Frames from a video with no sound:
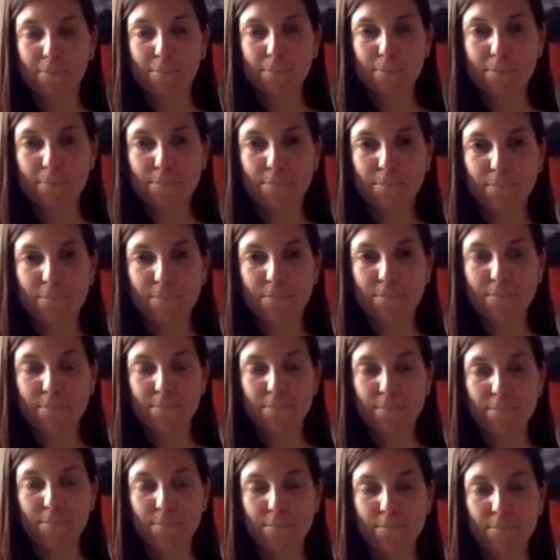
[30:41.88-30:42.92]

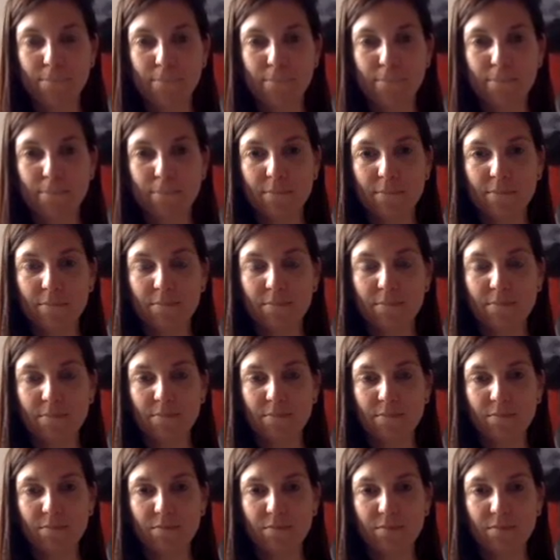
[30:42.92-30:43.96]

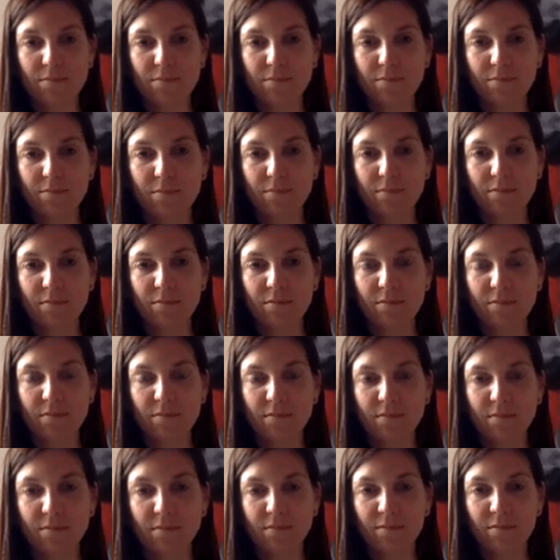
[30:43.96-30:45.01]
[no speech]